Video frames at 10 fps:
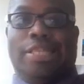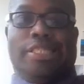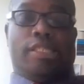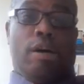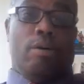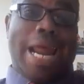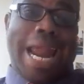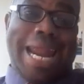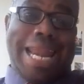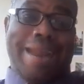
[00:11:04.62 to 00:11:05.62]
It's called I
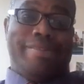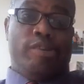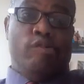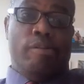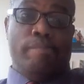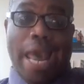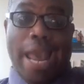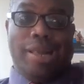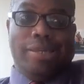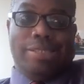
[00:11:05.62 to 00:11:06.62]
Ain't Ever Going Back.
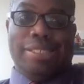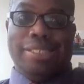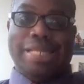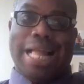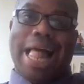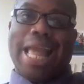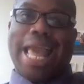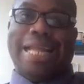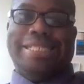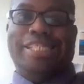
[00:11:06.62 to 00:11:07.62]
I
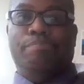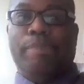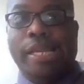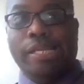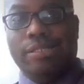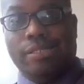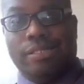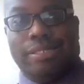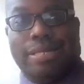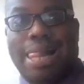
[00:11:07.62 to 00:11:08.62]
got this beat
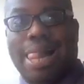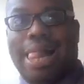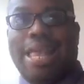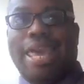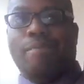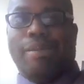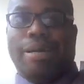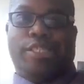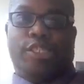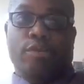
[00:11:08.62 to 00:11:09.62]
in my
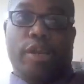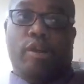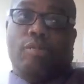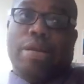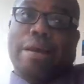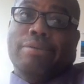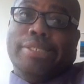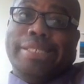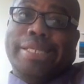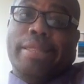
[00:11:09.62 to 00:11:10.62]
studio when I was
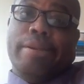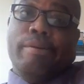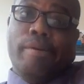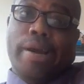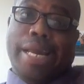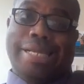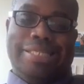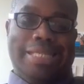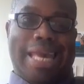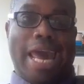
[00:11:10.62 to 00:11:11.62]
in Illinois. I was
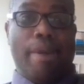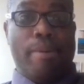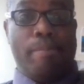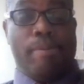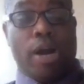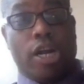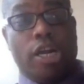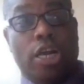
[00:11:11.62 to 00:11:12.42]
in Cayman Park.